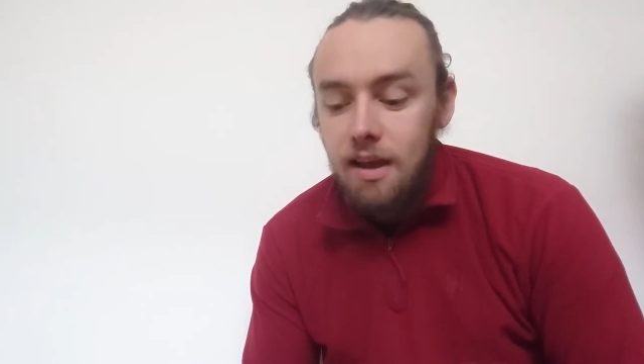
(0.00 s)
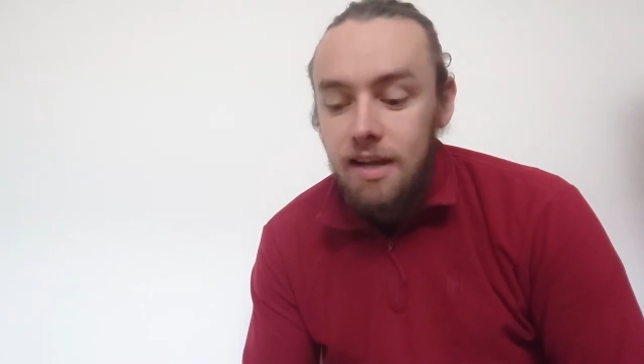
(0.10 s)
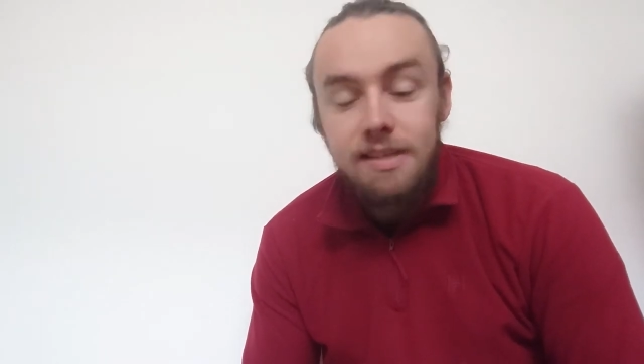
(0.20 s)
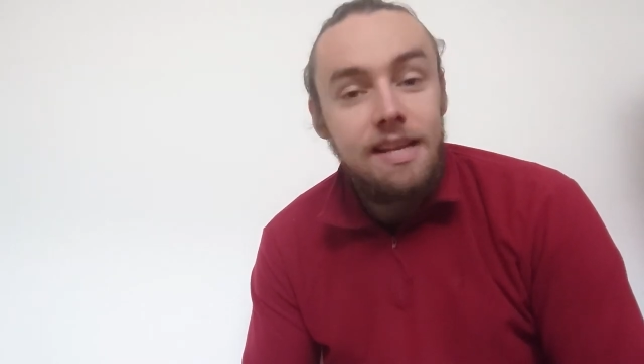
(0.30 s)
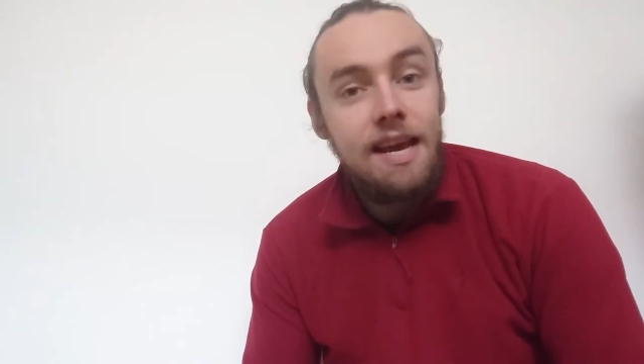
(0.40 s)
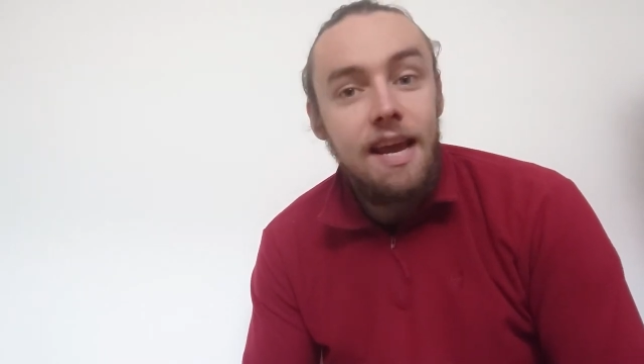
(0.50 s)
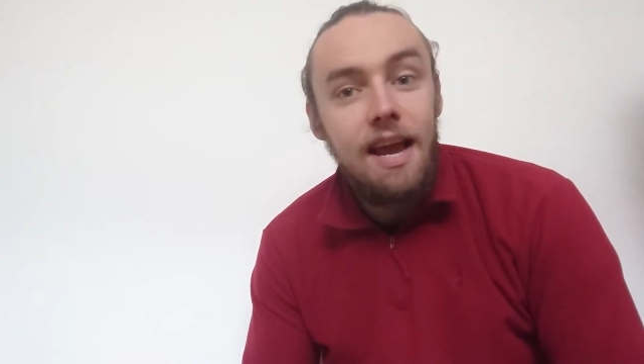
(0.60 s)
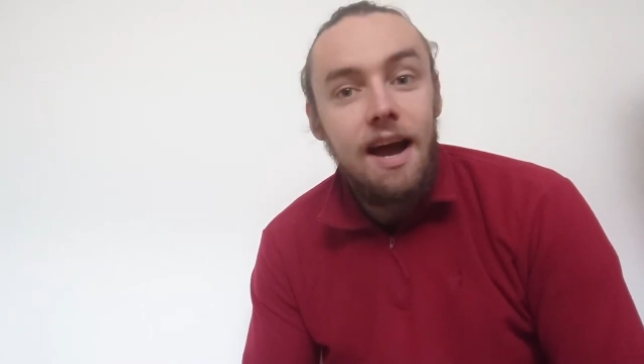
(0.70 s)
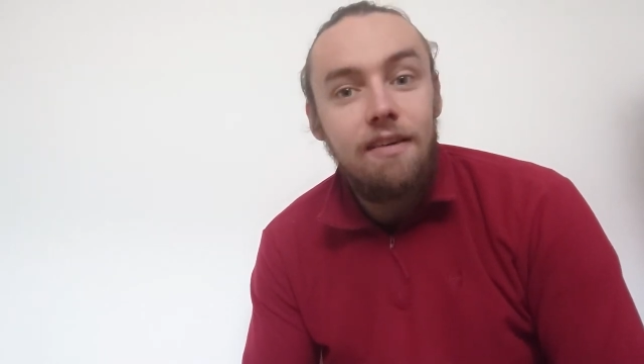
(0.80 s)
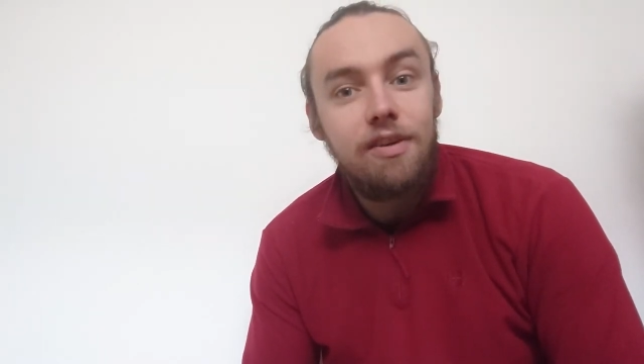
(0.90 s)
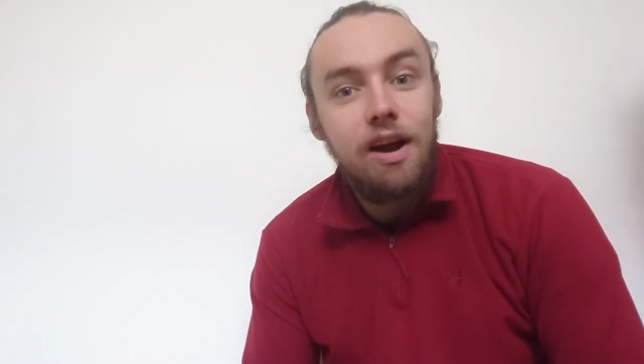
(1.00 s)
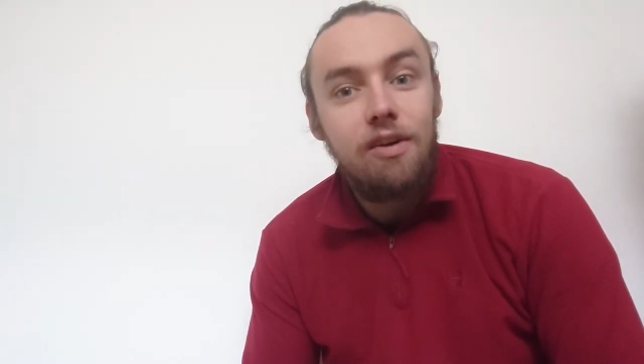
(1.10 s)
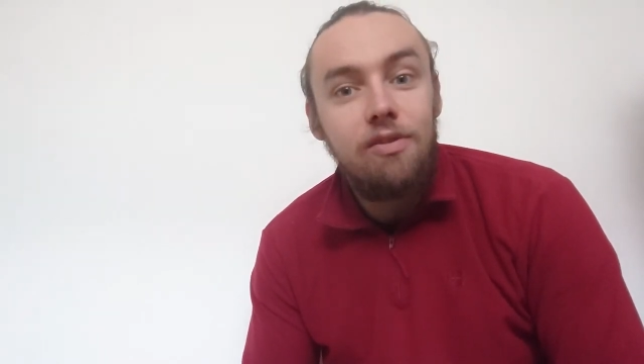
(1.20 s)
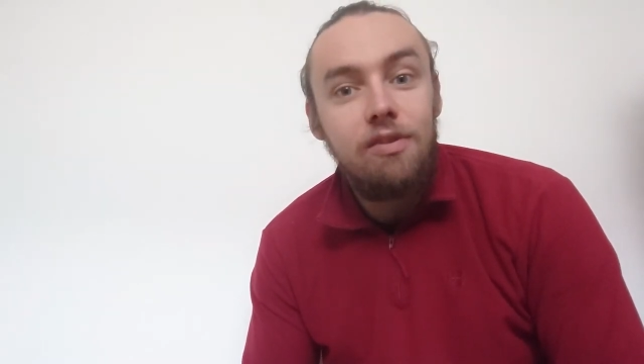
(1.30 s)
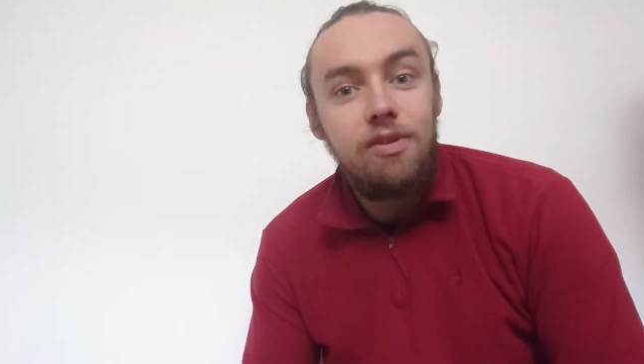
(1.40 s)
And today I've got
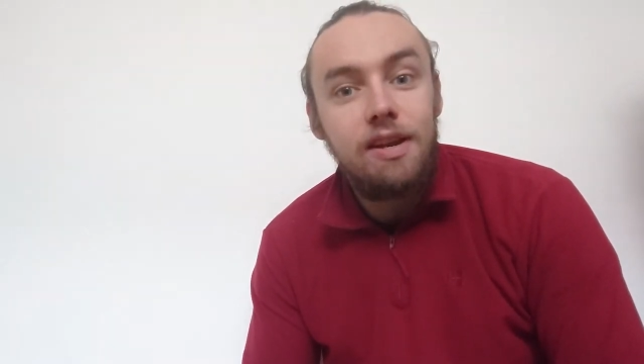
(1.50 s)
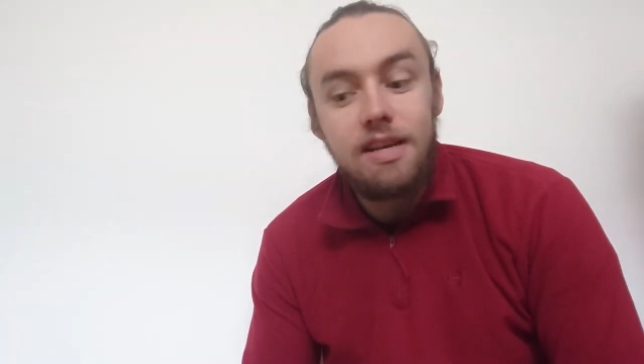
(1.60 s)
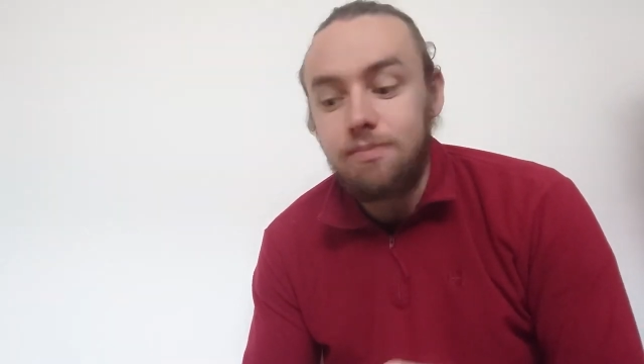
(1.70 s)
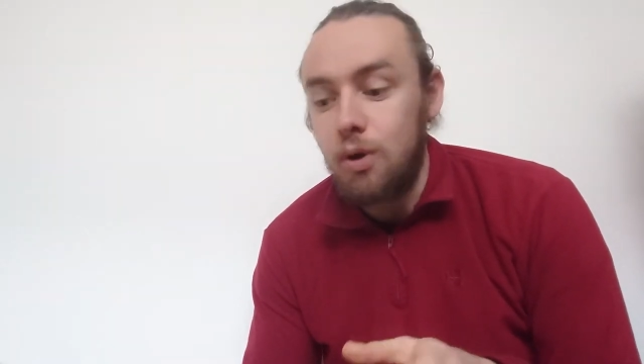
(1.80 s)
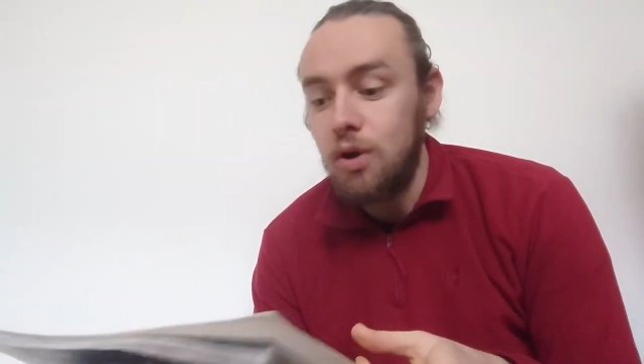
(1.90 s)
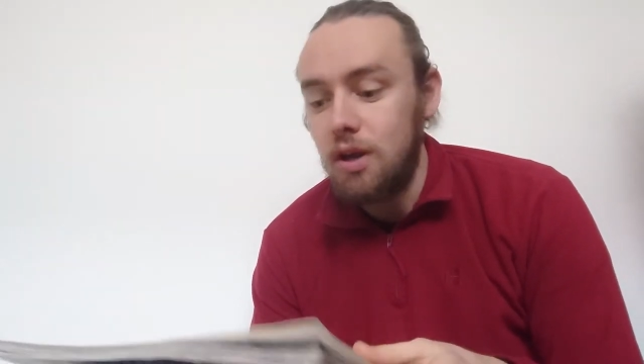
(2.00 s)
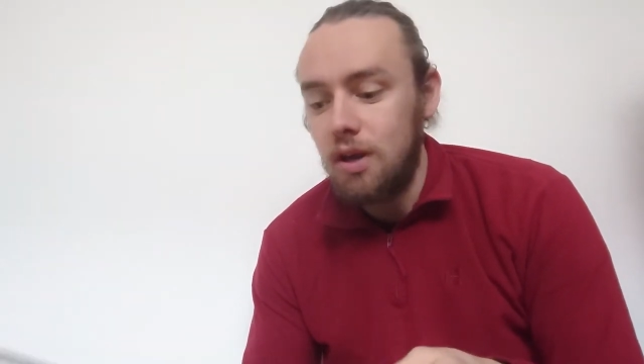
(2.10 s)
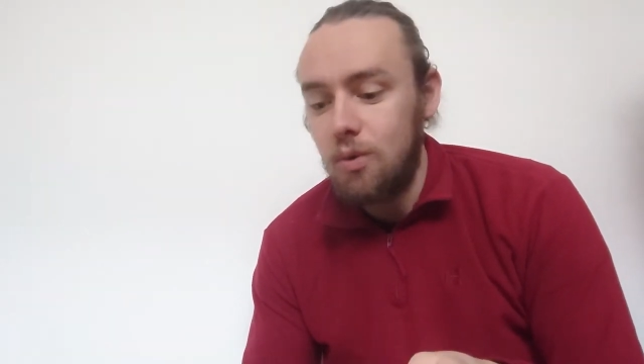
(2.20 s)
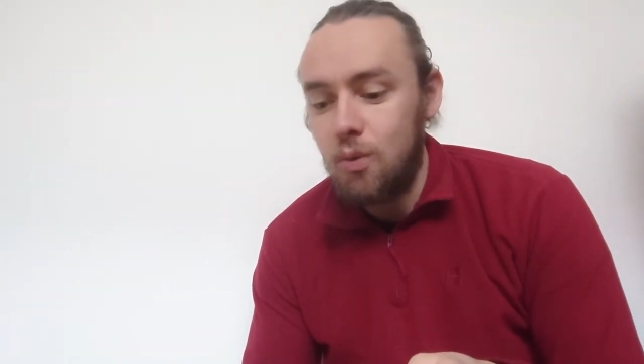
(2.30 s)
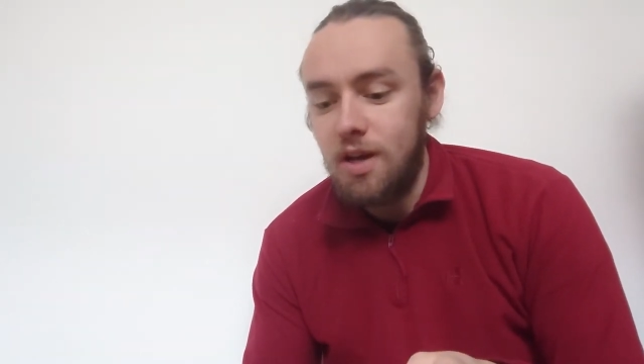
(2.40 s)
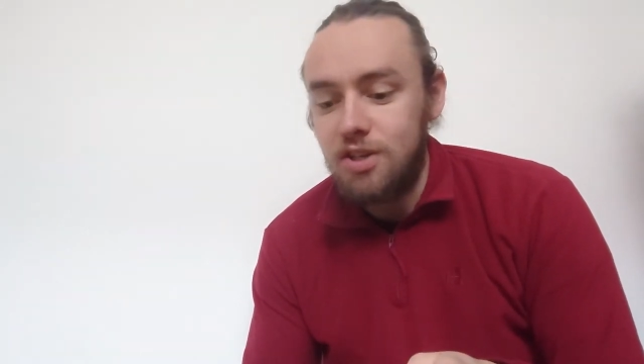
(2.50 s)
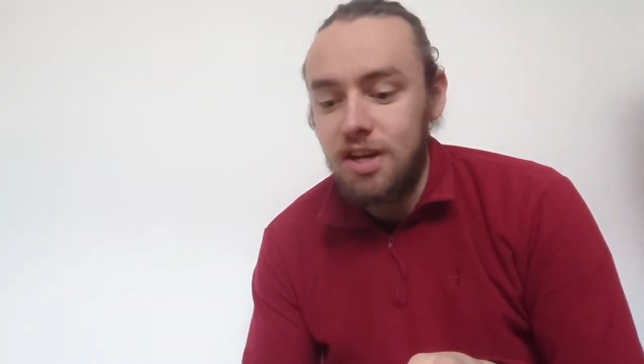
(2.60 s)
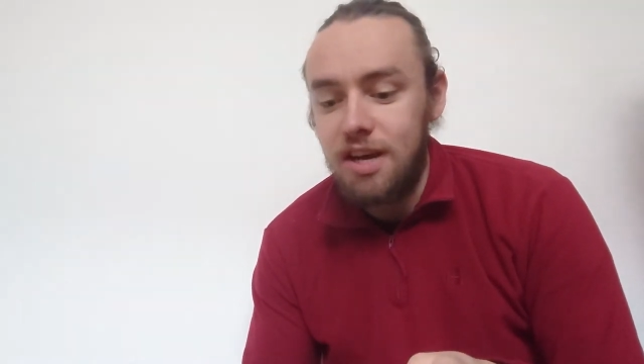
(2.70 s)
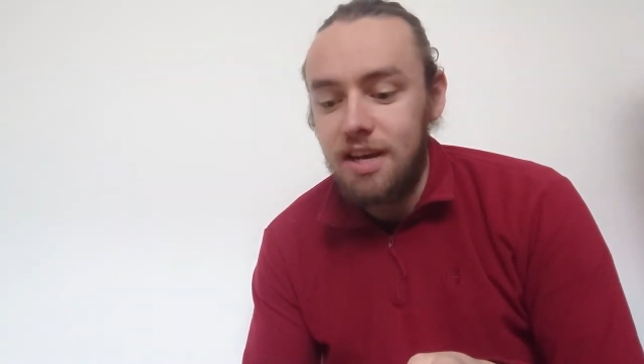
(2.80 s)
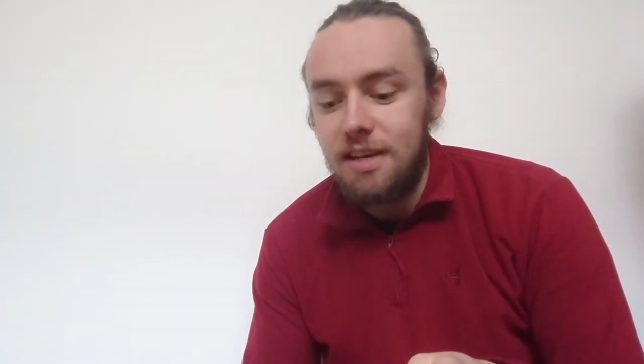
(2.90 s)
a really, really nice book, which
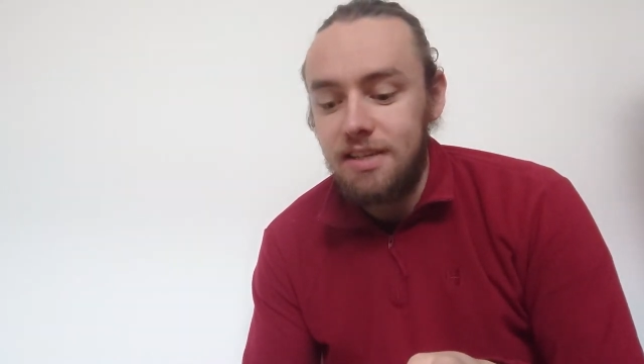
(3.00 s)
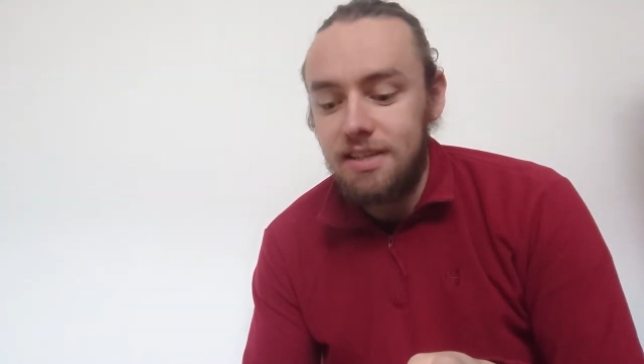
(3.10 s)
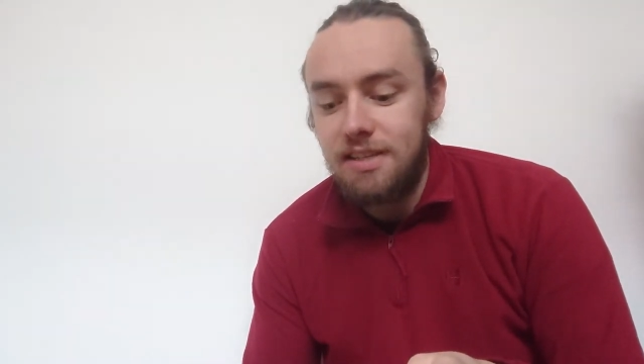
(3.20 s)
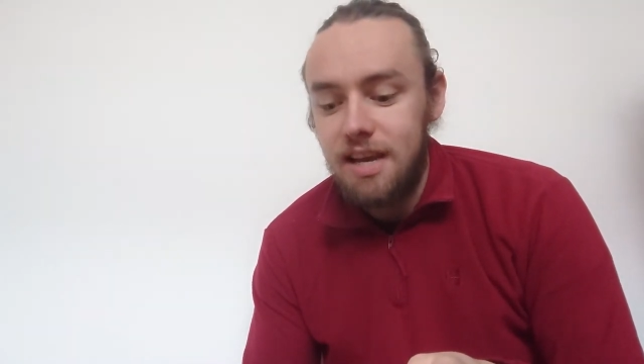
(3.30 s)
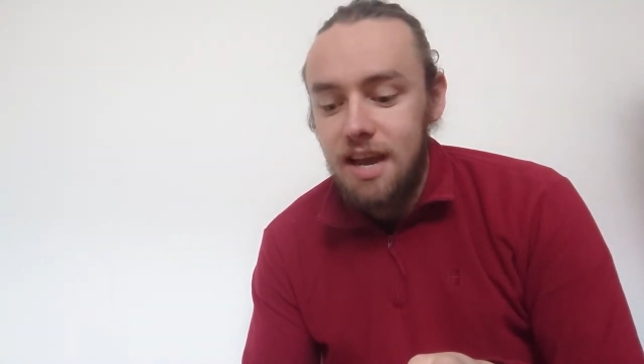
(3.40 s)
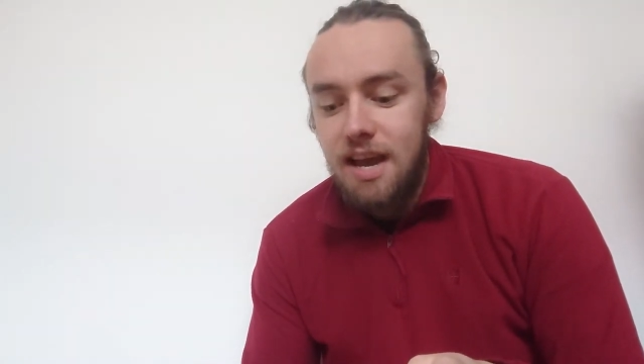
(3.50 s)
is